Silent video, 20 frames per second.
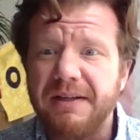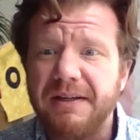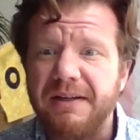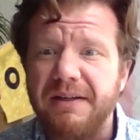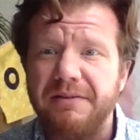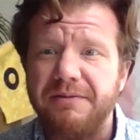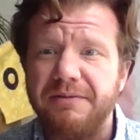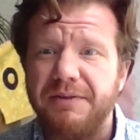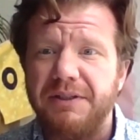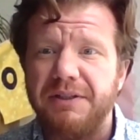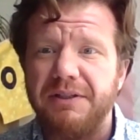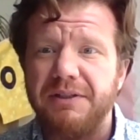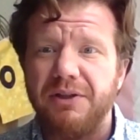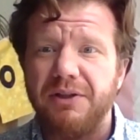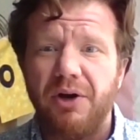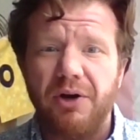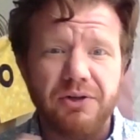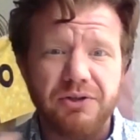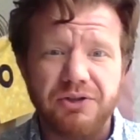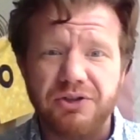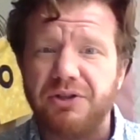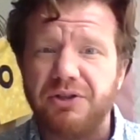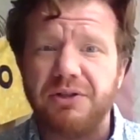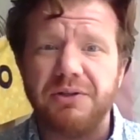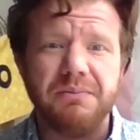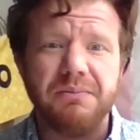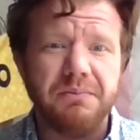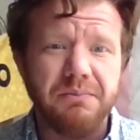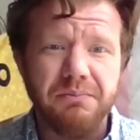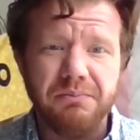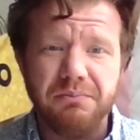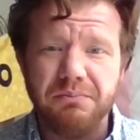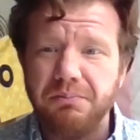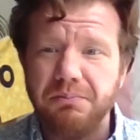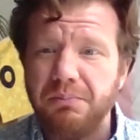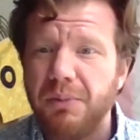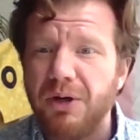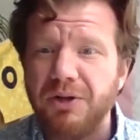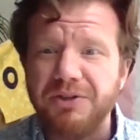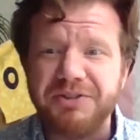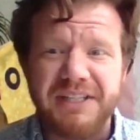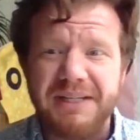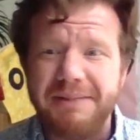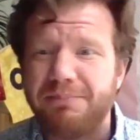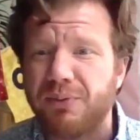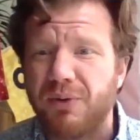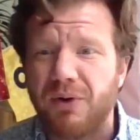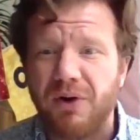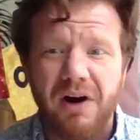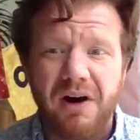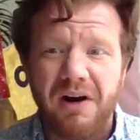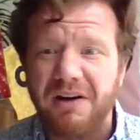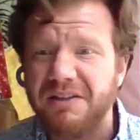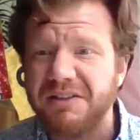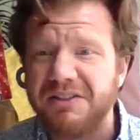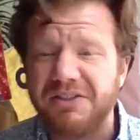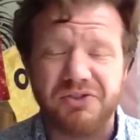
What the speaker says: of a larger multi-pronged